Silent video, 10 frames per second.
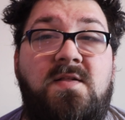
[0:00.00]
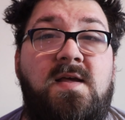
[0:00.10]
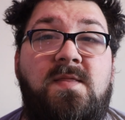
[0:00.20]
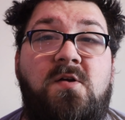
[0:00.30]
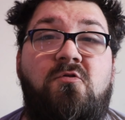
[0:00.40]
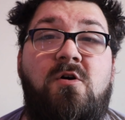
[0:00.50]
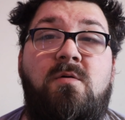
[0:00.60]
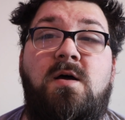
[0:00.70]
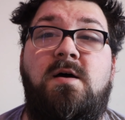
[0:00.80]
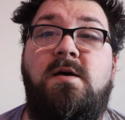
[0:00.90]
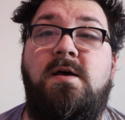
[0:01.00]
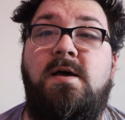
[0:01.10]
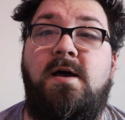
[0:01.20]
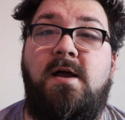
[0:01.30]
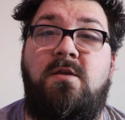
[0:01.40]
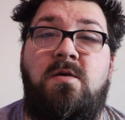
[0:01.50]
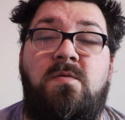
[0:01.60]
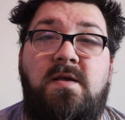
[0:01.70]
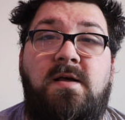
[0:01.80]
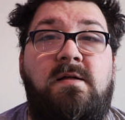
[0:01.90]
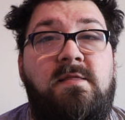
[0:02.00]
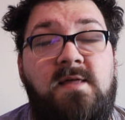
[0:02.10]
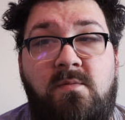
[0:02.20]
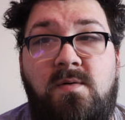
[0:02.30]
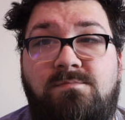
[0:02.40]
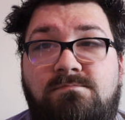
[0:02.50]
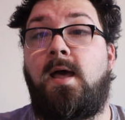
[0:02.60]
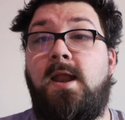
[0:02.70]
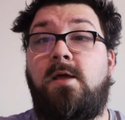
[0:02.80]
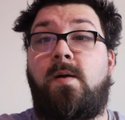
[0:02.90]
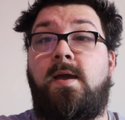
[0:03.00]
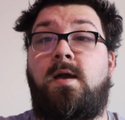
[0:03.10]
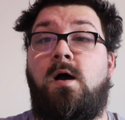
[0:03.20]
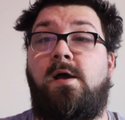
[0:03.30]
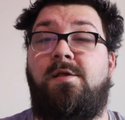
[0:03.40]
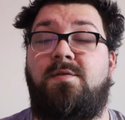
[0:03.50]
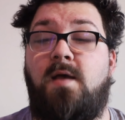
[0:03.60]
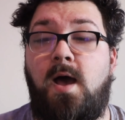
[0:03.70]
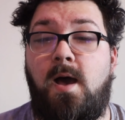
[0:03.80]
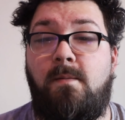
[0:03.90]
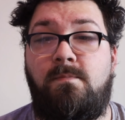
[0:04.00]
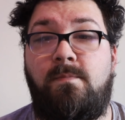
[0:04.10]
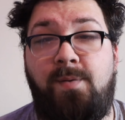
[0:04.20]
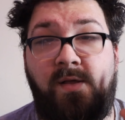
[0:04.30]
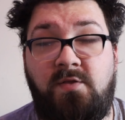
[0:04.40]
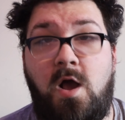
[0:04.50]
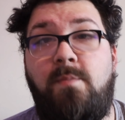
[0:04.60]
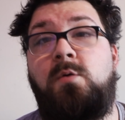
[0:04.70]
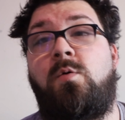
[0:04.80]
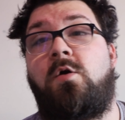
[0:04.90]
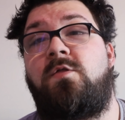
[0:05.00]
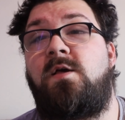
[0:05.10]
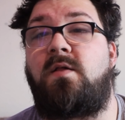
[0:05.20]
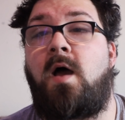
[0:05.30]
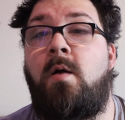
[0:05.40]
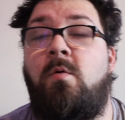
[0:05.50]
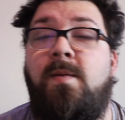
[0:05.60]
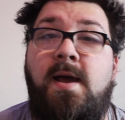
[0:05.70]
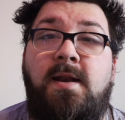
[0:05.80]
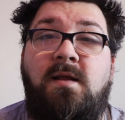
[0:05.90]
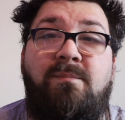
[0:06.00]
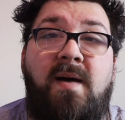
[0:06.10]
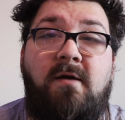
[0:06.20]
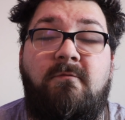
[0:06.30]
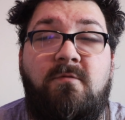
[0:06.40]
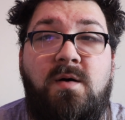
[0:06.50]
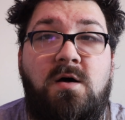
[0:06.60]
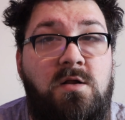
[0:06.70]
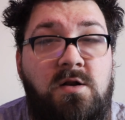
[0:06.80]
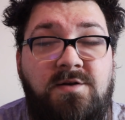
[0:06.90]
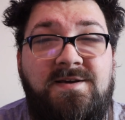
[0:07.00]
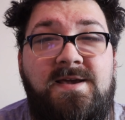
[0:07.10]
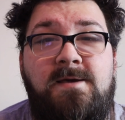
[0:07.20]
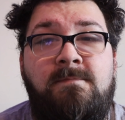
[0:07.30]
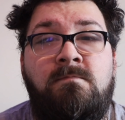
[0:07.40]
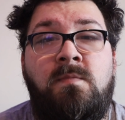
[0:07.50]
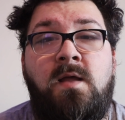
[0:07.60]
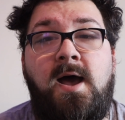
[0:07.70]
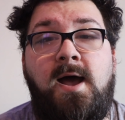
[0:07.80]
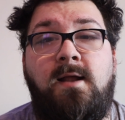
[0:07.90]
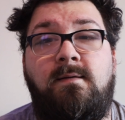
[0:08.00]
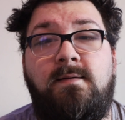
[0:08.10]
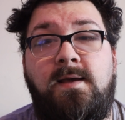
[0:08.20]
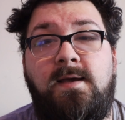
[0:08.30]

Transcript: in the controller and using that one. Anyway, guys, by the time you watch this, I will be heading back from a holiday, and